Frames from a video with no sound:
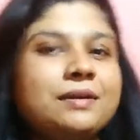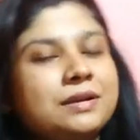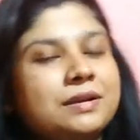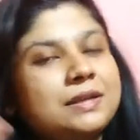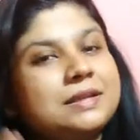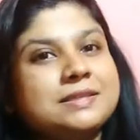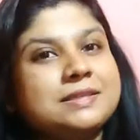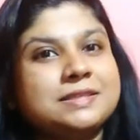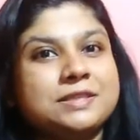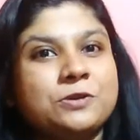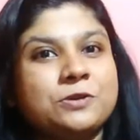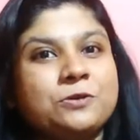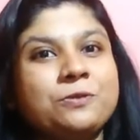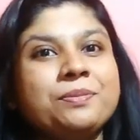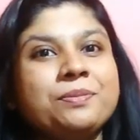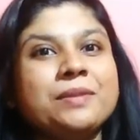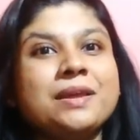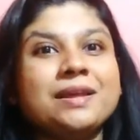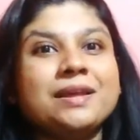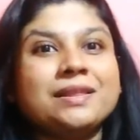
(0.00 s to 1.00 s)

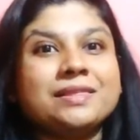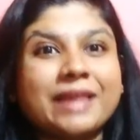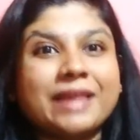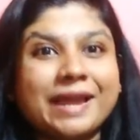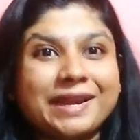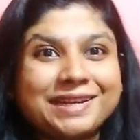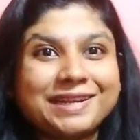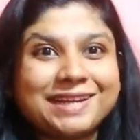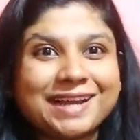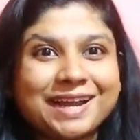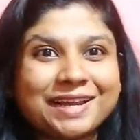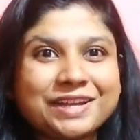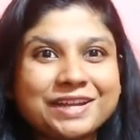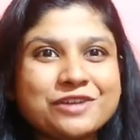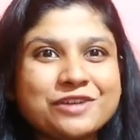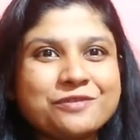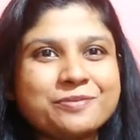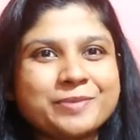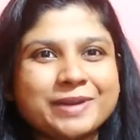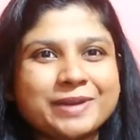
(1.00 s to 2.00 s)
consume that
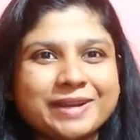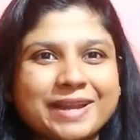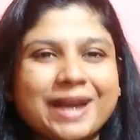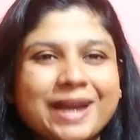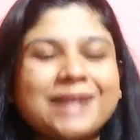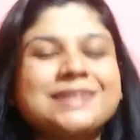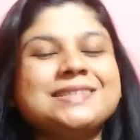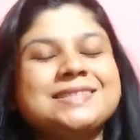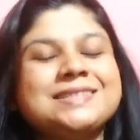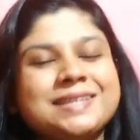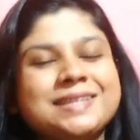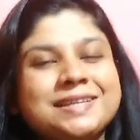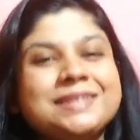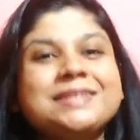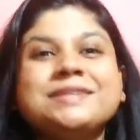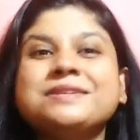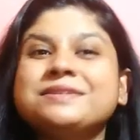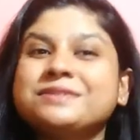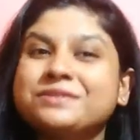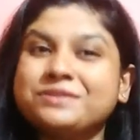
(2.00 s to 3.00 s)
kind of products
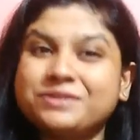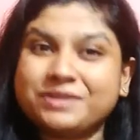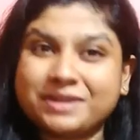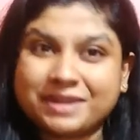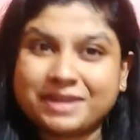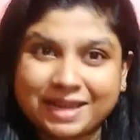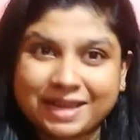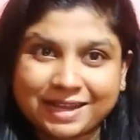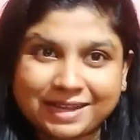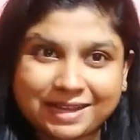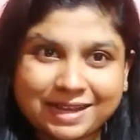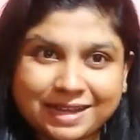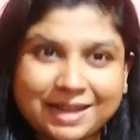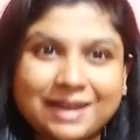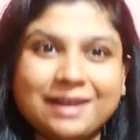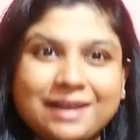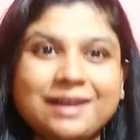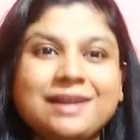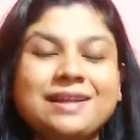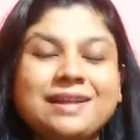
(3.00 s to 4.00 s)
in Sri
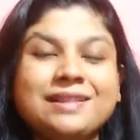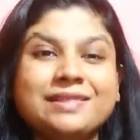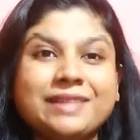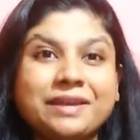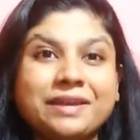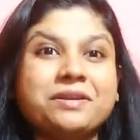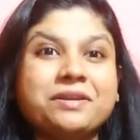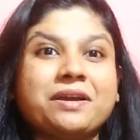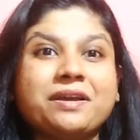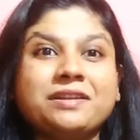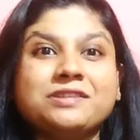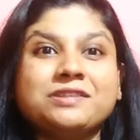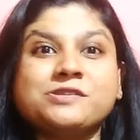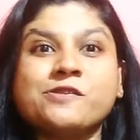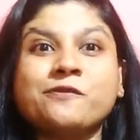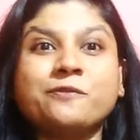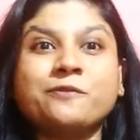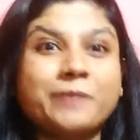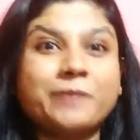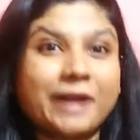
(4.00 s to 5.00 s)
Lanka. That kinds
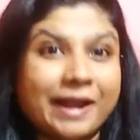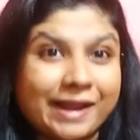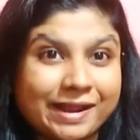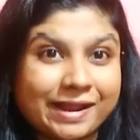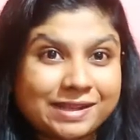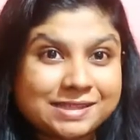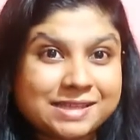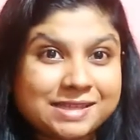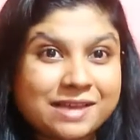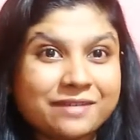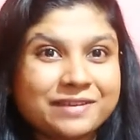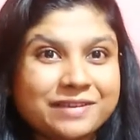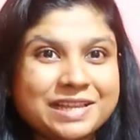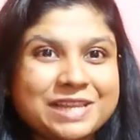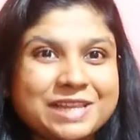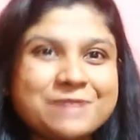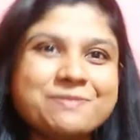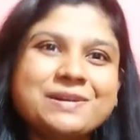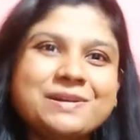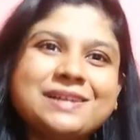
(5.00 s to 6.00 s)
of brands are
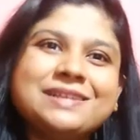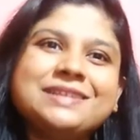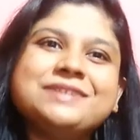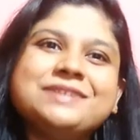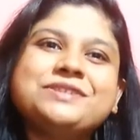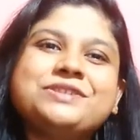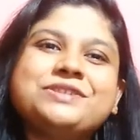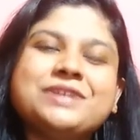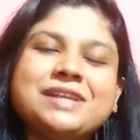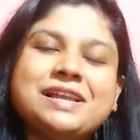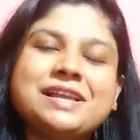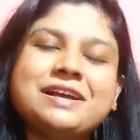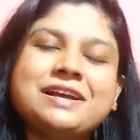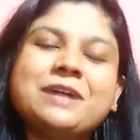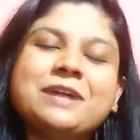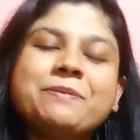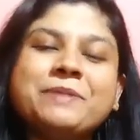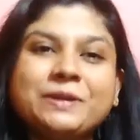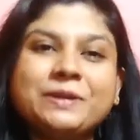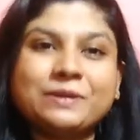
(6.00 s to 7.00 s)
available in Sri
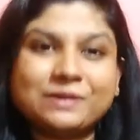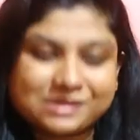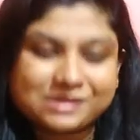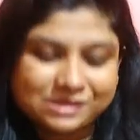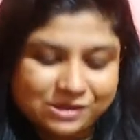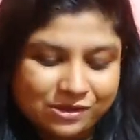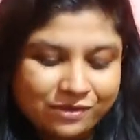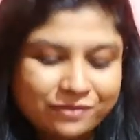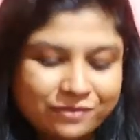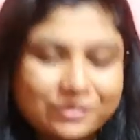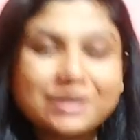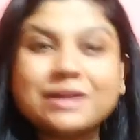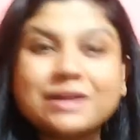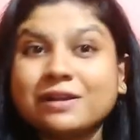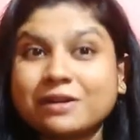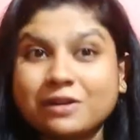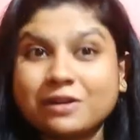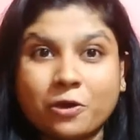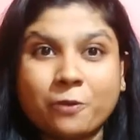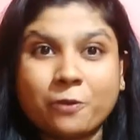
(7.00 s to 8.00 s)
Lanka because of
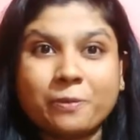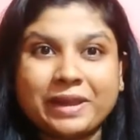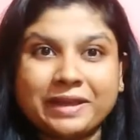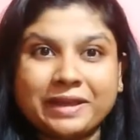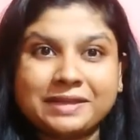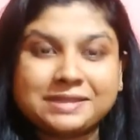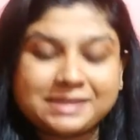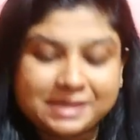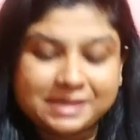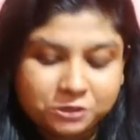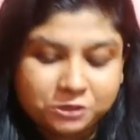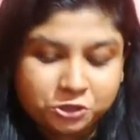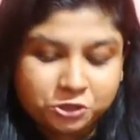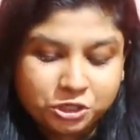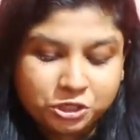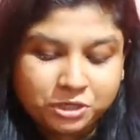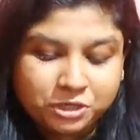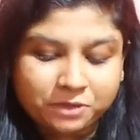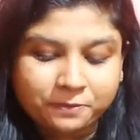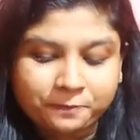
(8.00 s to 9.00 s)

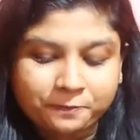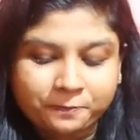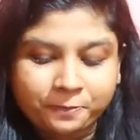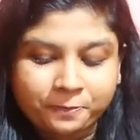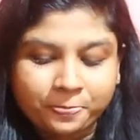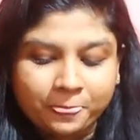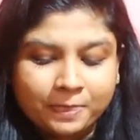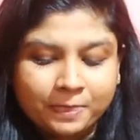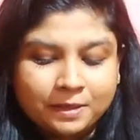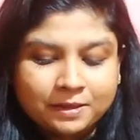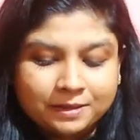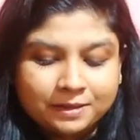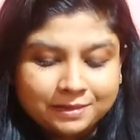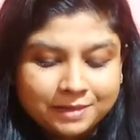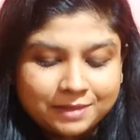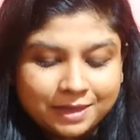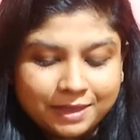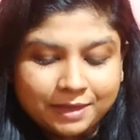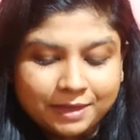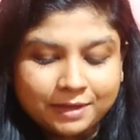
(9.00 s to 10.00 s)
globalization.
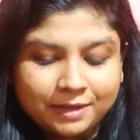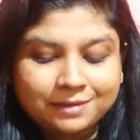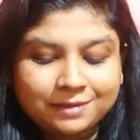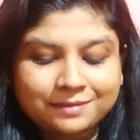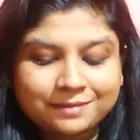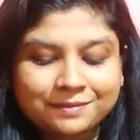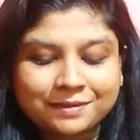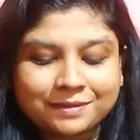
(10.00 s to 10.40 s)
Then